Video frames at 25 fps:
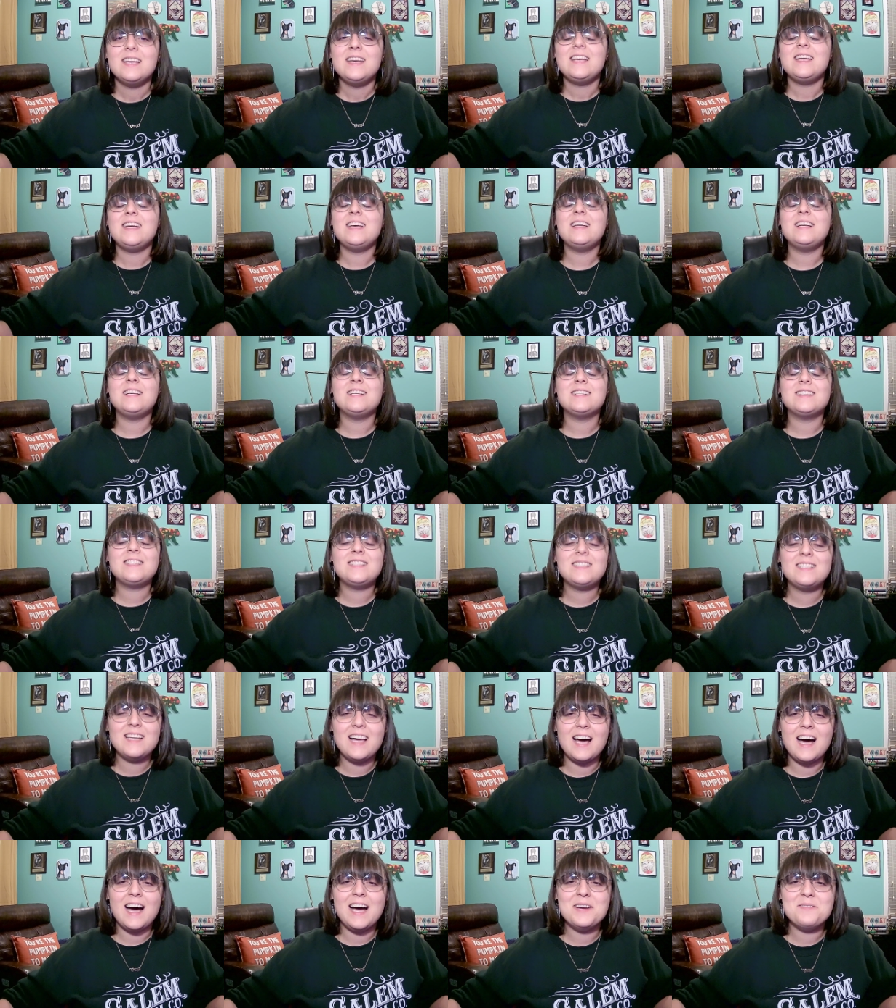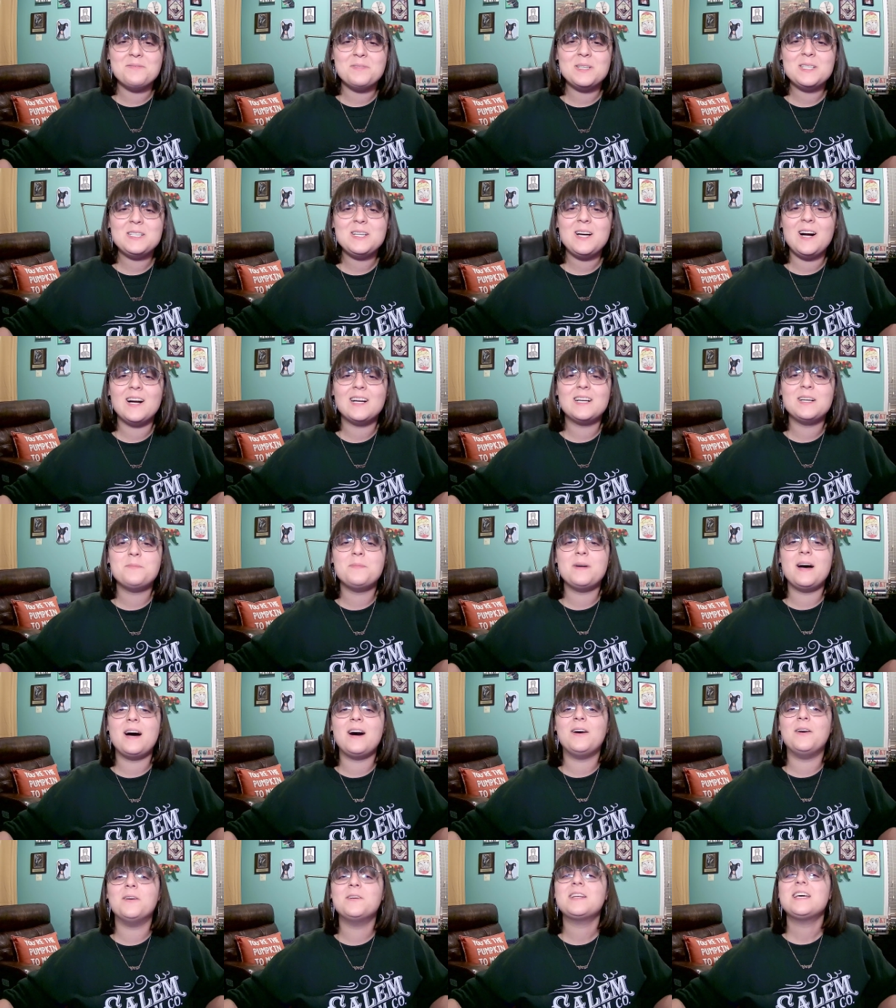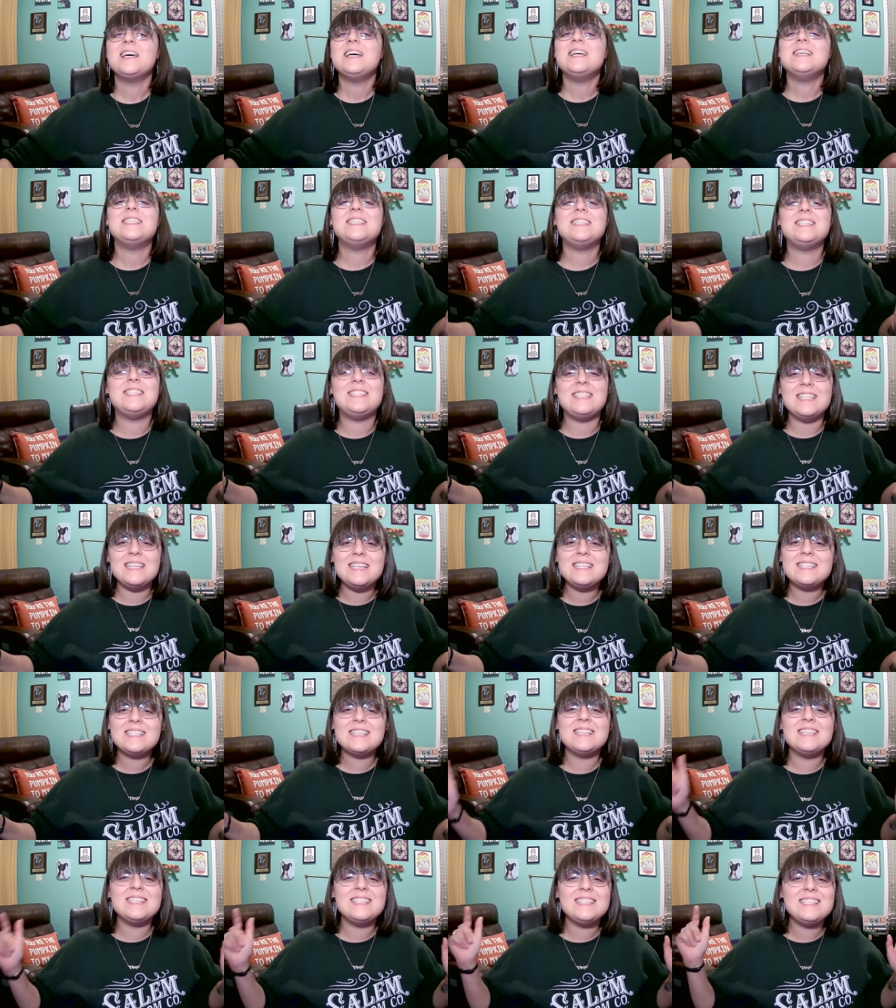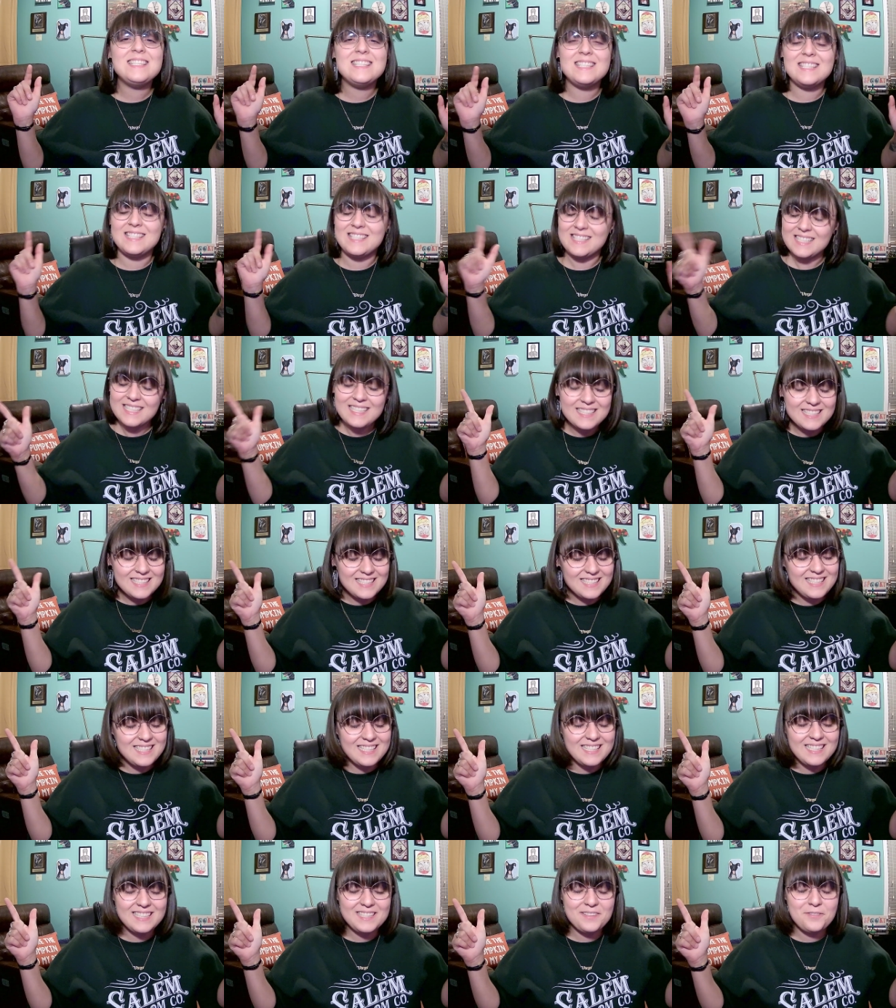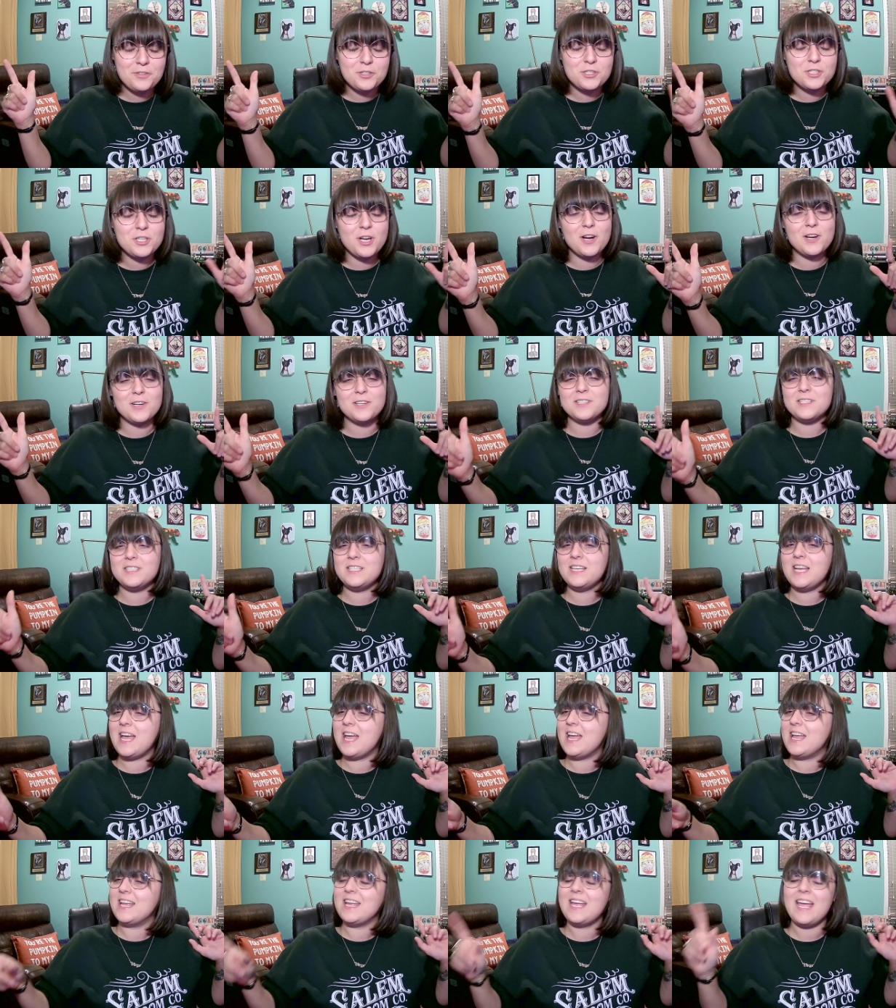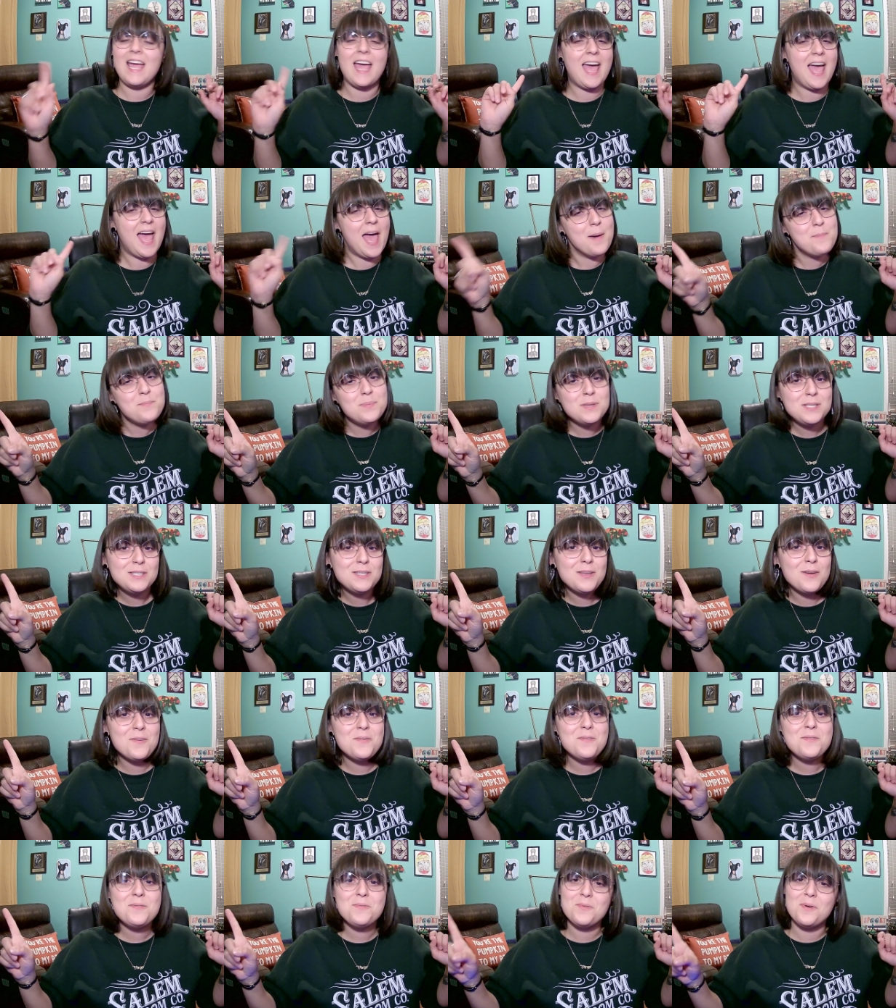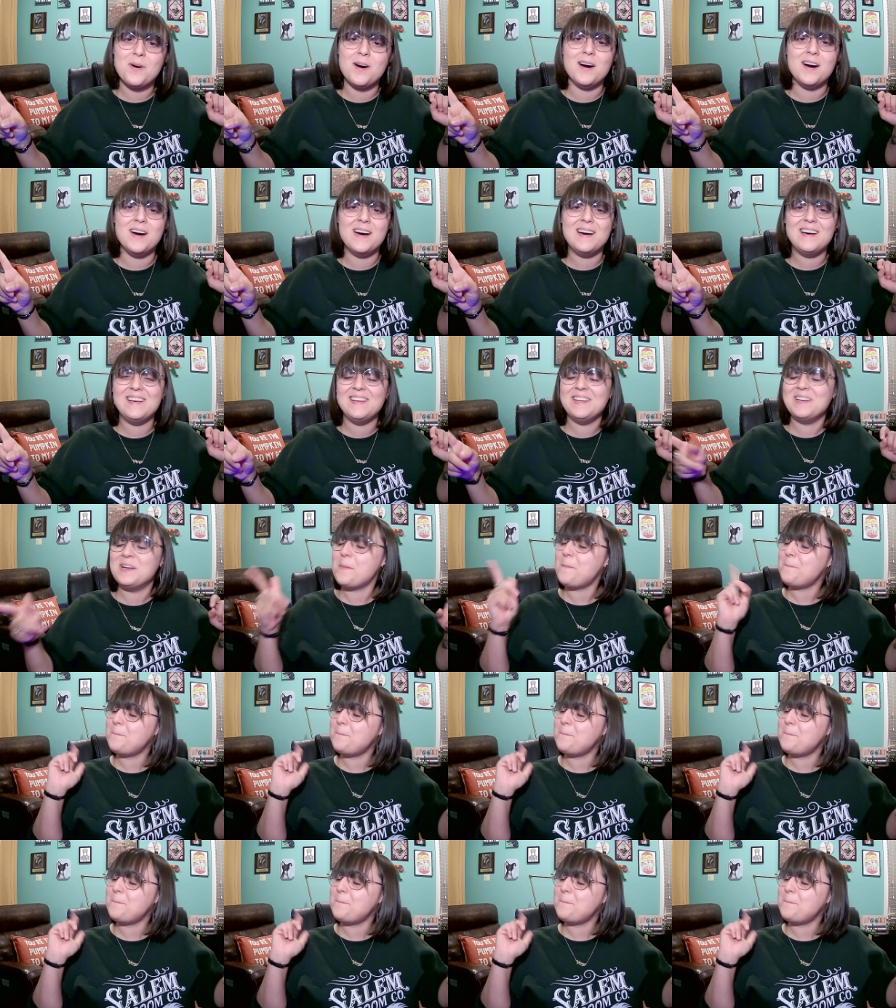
it is time to talk about season sixteen of Shark Tank, episode one.